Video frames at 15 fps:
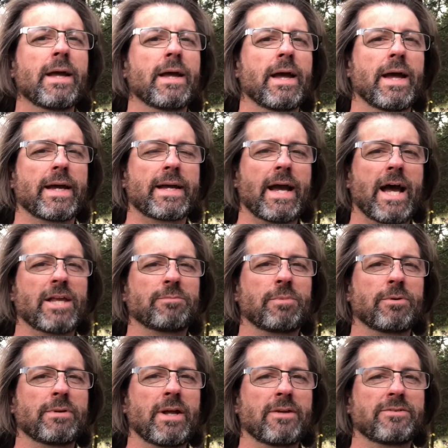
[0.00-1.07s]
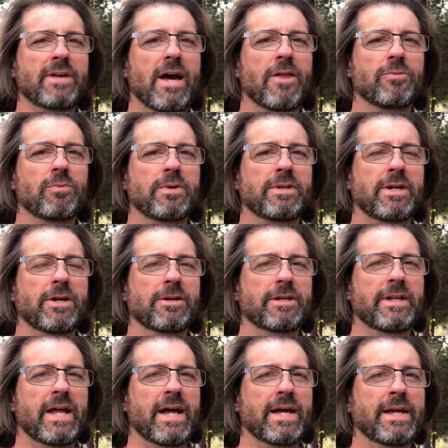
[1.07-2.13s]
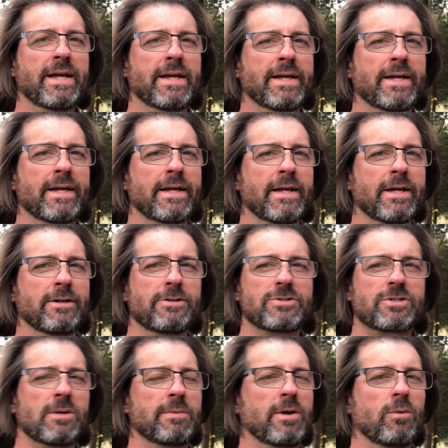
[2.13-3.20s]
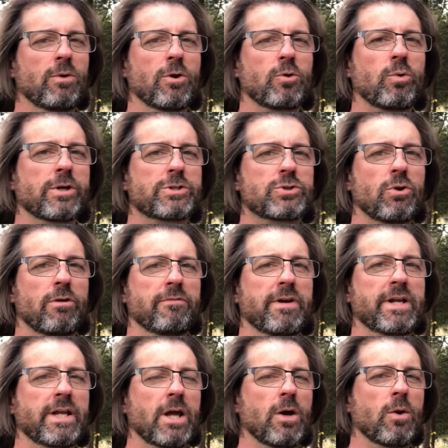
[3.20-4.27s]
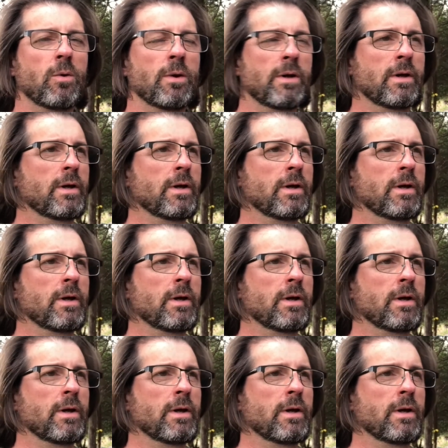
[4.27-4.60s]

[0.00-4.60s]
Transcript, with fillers: Hey guys, Boone Down South with you here today. Just gonna be a real quick short video.